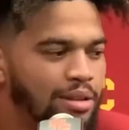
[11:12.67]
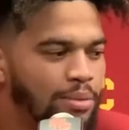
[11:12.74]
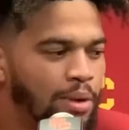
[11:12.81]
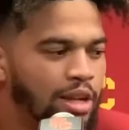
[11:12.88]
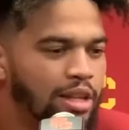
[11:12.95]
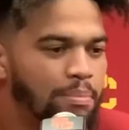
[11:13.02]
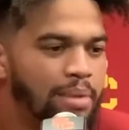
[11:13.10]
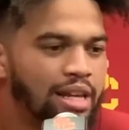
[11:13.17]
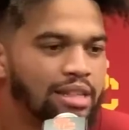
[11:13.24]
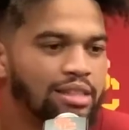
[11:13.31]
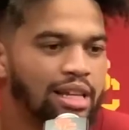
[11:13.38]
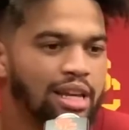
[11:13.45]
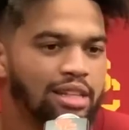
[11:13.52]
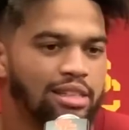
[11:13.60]
one of the
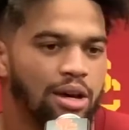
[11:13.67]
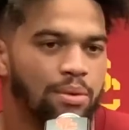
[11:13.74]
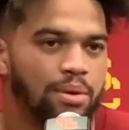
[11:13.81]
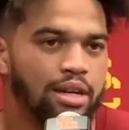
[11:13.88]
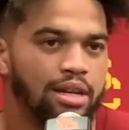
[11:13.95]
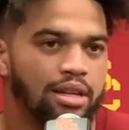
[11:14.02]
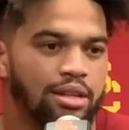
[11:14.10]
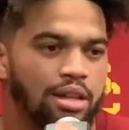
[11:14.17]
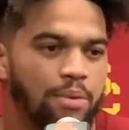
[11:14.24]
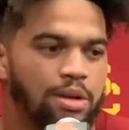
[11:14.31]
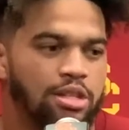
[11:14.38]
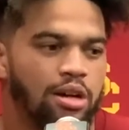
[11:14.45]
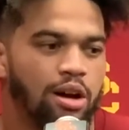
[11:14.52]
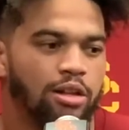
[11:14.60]
biggest things that we that
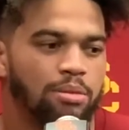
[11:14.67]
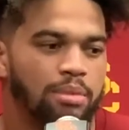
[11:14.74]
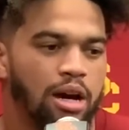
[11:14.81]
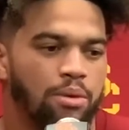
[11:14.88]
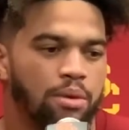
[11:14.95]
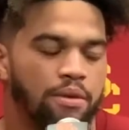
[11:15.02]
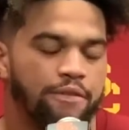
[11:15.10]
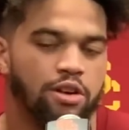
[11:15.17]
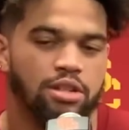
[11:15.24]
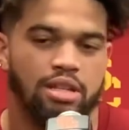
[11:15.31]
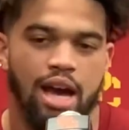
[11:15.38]
we talked about when we first